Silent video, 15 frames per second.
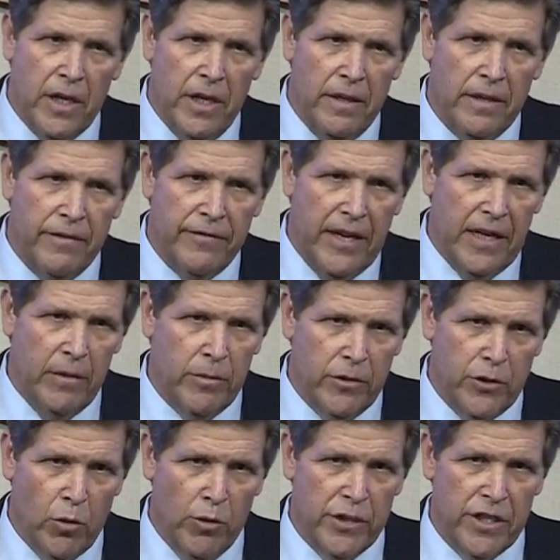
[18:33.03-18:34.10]
available
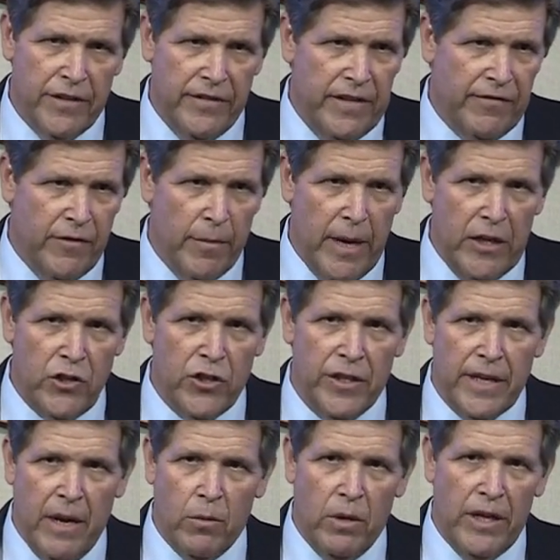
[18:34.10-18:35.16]
sources of
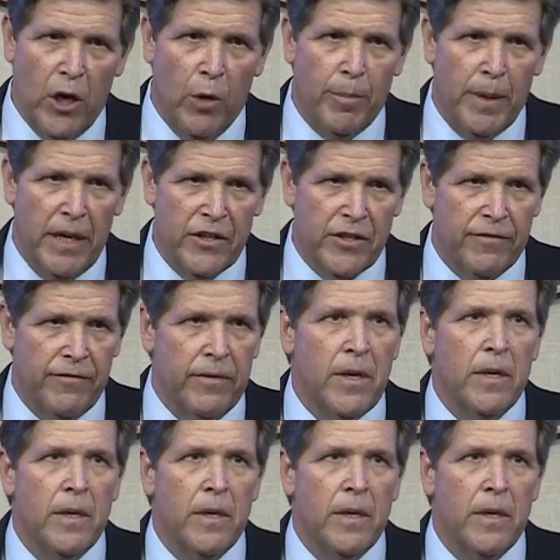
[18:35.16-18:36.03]
information that will help us